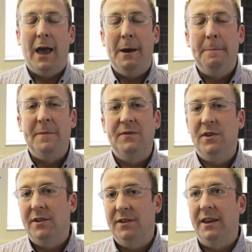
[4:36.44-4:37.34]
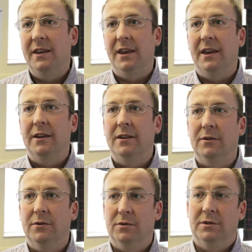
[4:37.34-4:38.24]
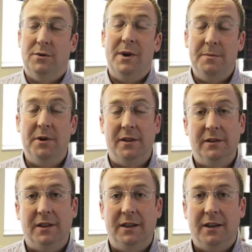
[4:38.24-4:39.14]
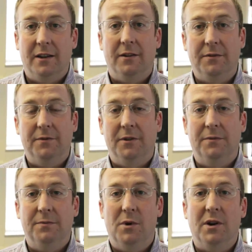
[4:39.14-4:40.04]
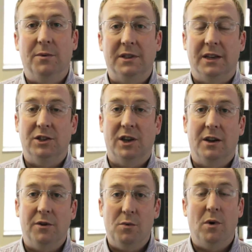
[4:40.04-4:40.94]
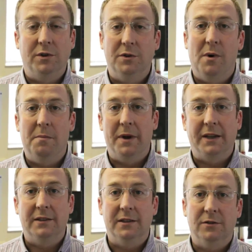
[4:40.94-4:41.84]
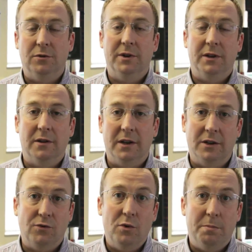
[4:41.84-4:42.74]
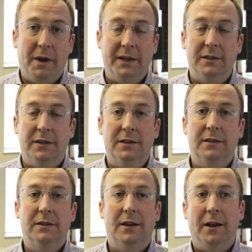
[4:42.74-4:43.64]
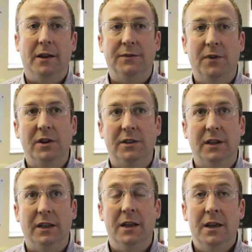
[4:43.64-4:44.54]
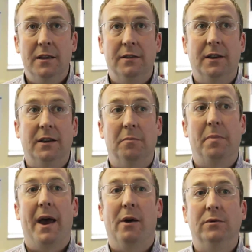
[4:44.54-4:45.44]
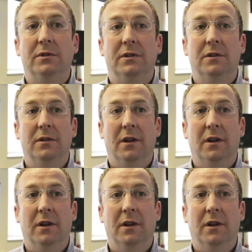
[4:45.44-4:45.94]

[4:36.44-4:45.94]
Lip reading: If you're thinking, or to anybody that's thinking of working with Sanjay on a one-to-one basis or in a group basis, is firstly think about